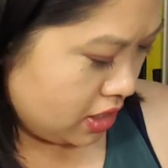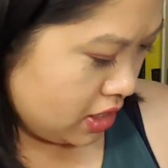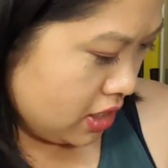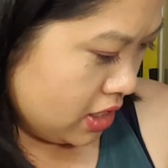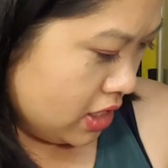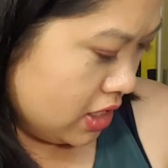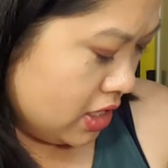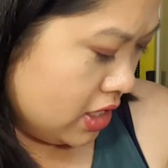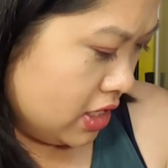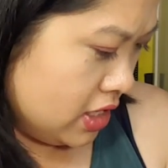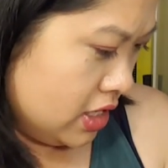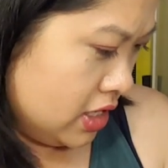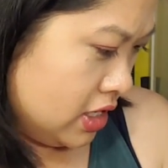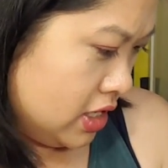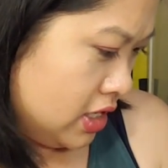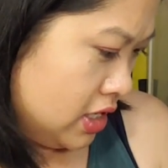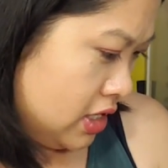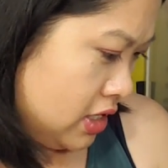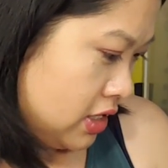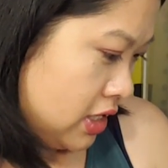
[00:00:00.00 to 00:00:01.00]
it
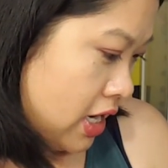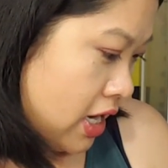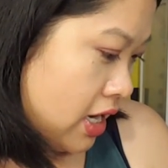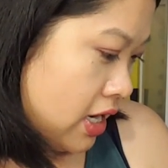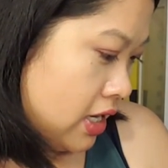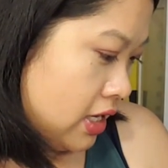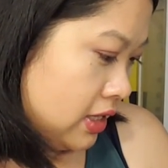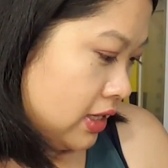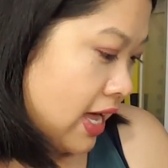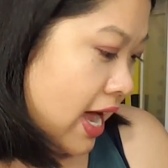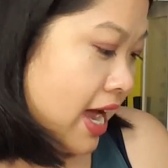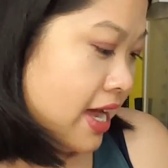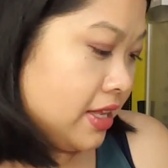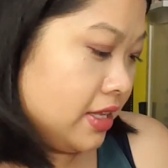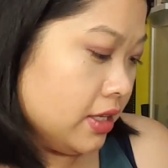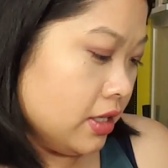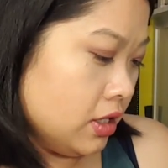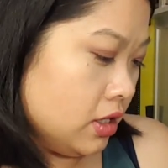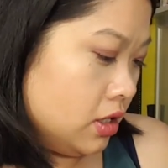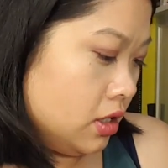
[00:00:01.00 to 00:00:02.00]
is Li
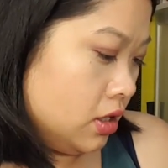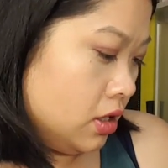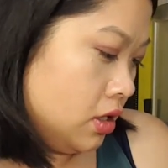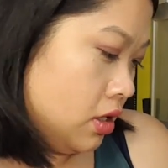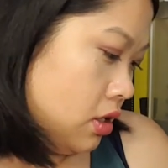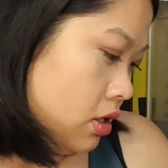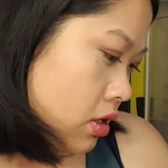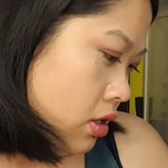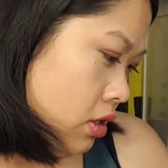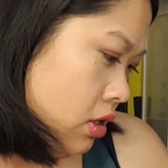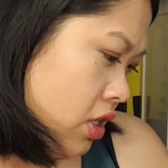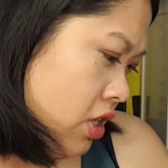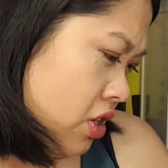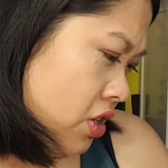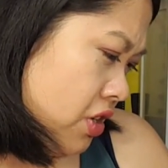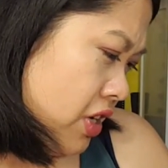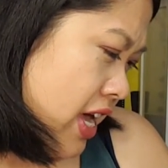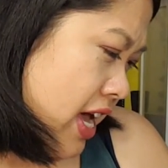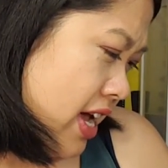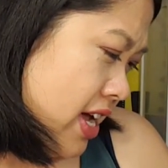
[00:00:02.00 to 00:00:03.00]

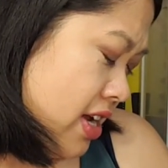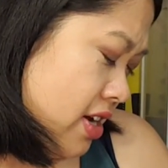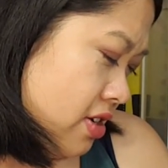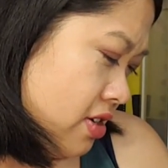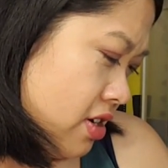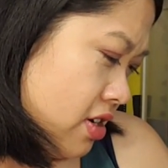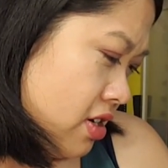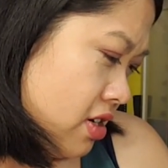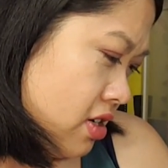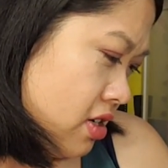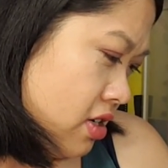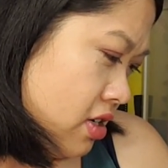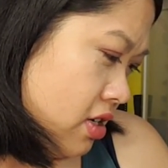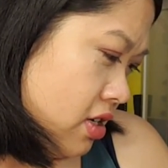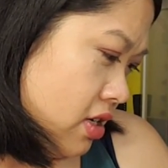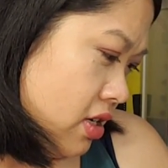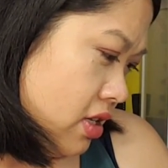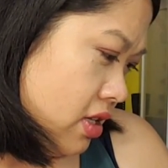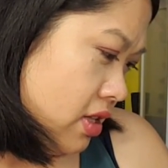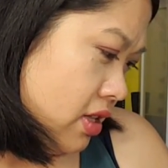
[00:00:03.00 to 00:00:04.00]
Little Yet or
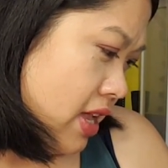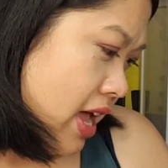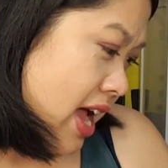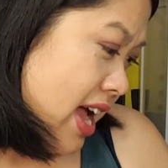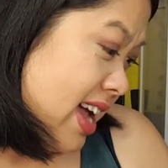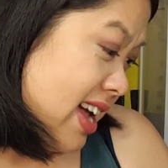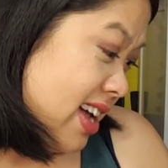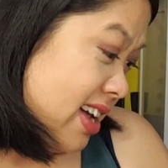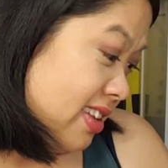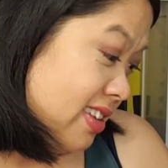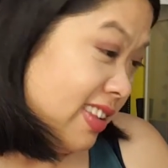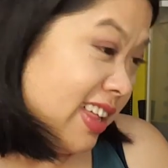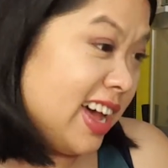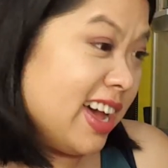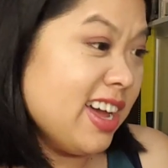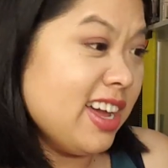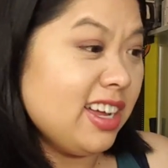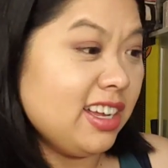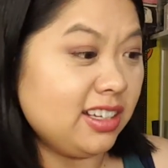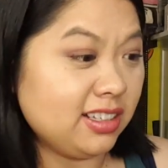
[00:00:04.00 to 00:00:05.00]

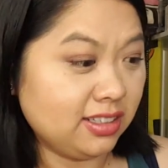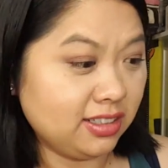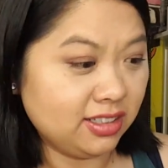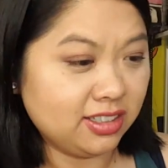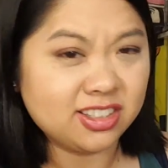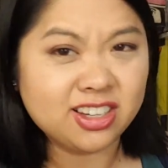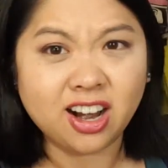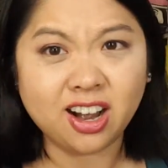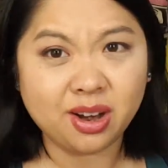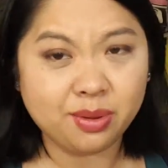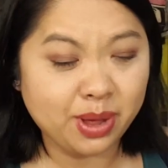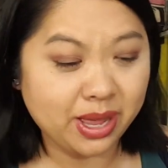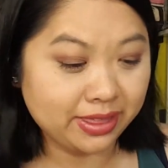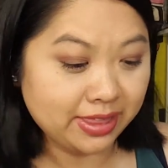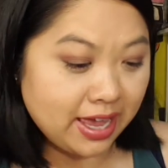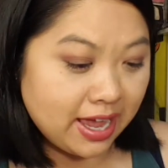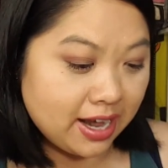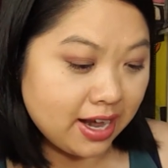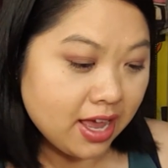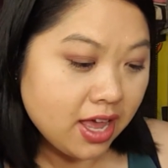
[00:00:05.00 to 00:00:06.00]
Lilet sorry about
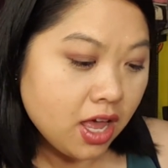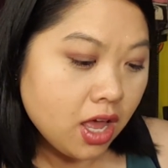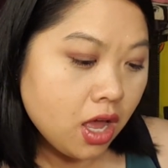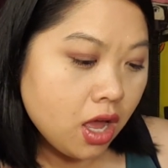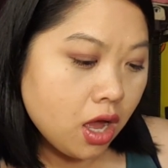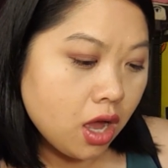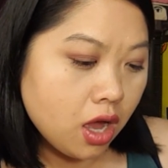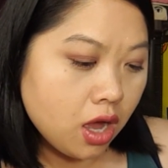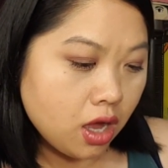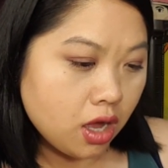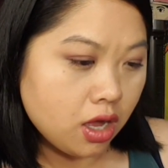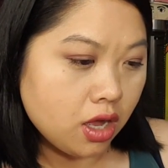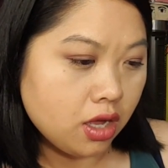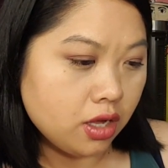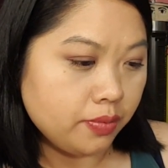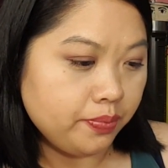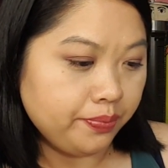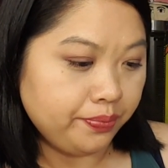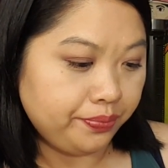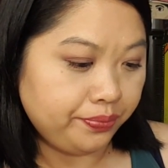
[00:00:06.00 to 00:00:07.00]
that
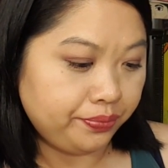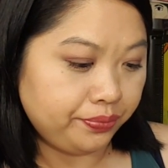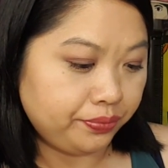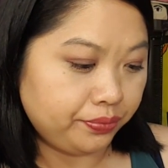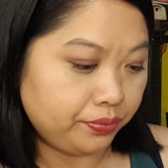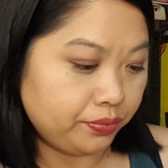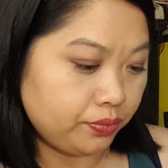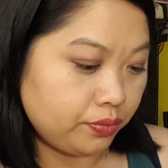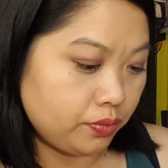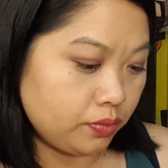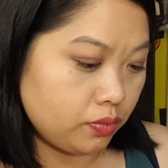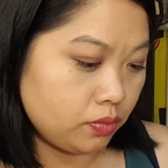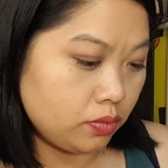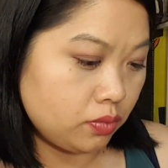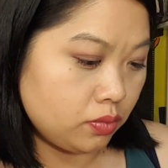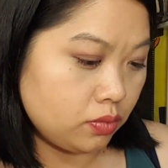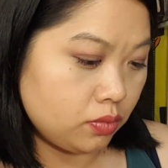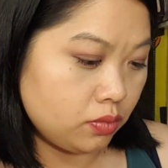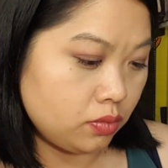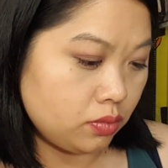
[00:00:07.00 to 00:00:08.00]
um,
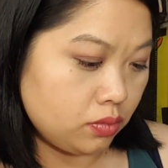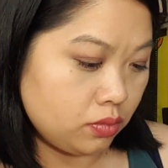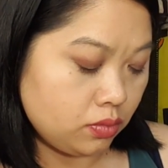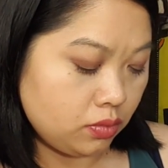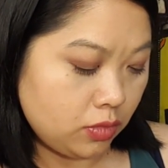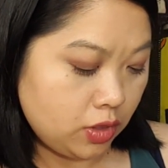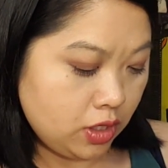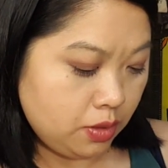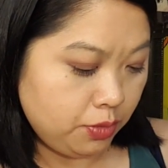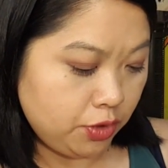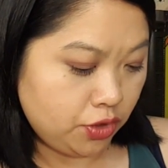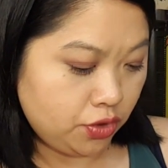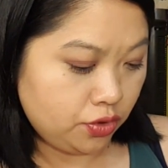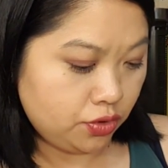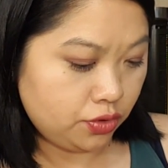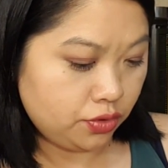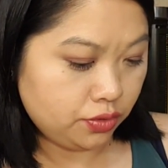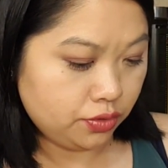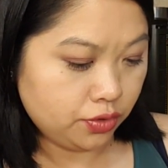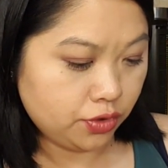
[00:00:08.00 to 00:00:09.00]
let me
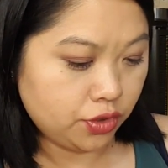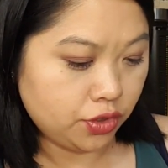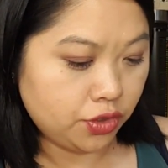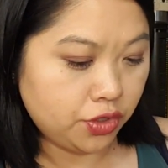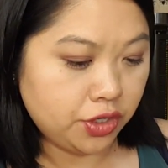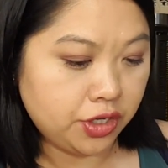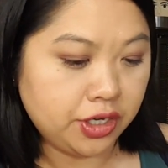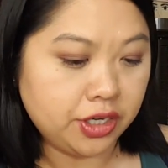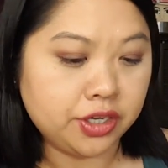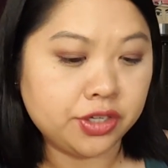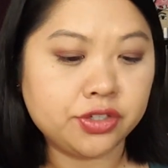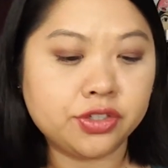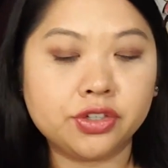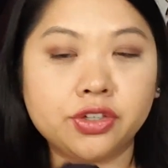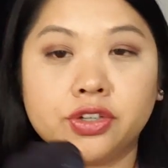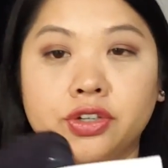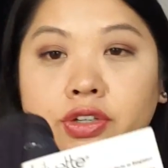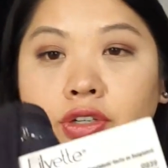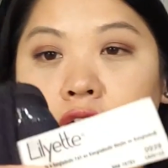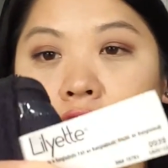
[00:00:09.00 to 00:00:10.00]
sh show you here so
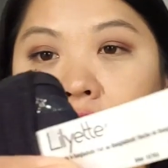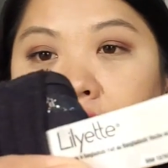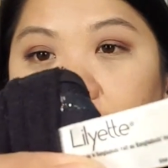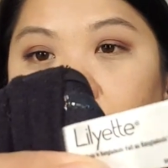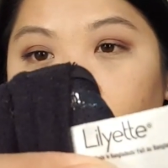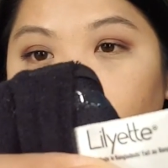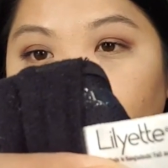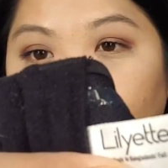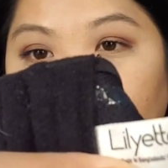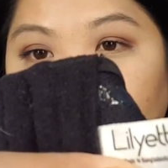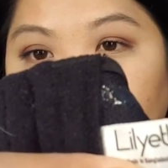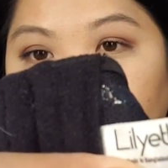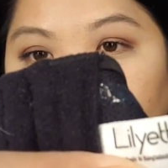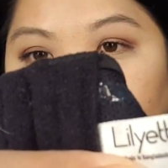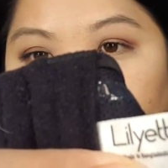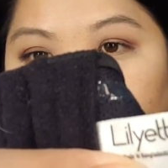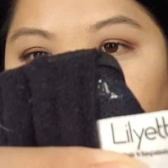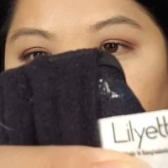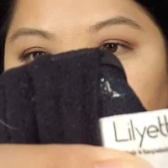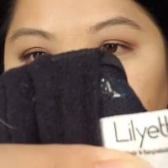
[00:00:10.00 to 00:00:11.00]
in case you want to
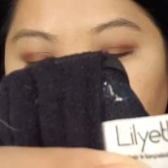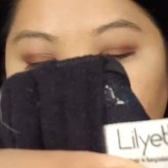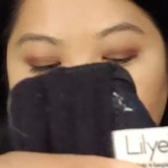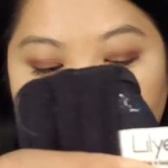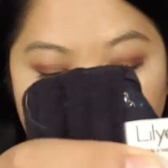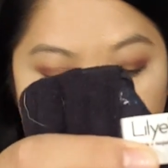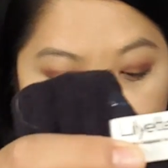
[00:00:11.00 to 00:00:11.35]
get it there